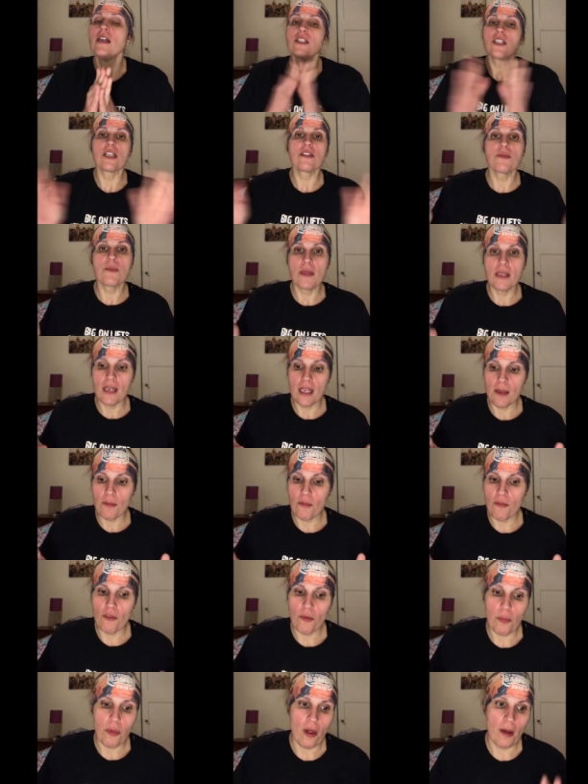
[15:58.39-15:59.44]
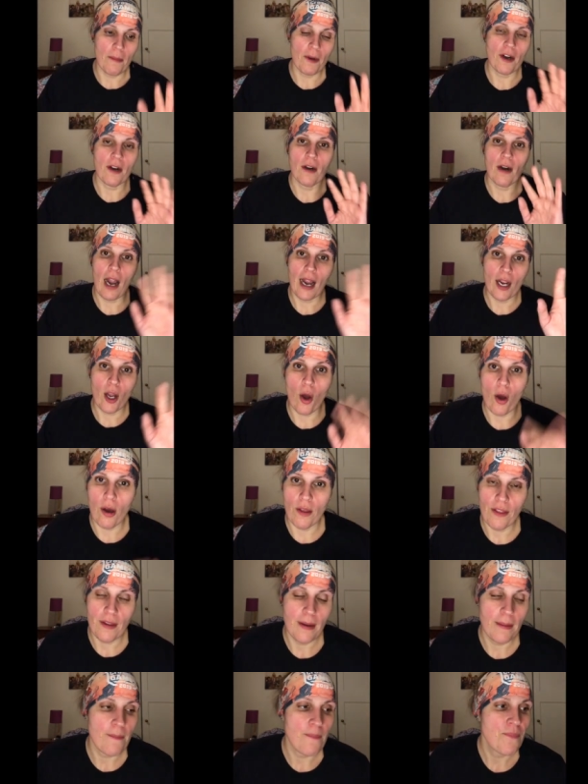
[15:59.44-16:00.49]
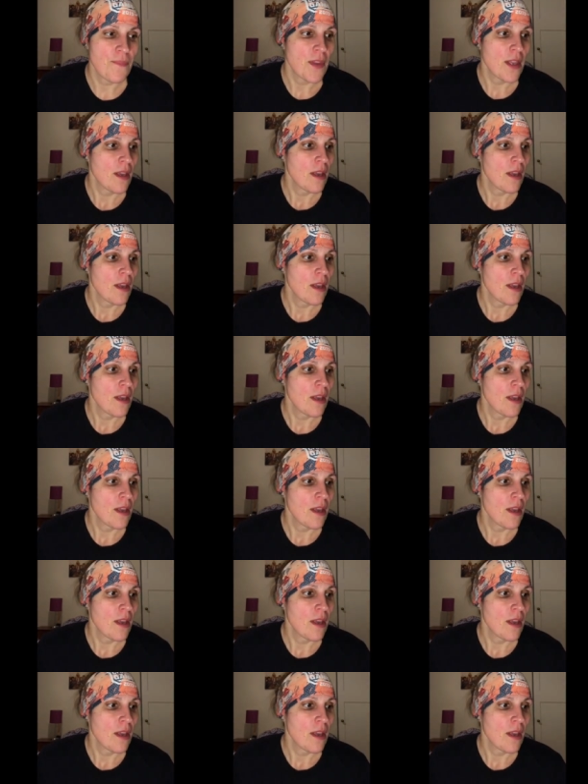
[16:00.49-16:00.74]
she gives me the name of a plumber. I call them,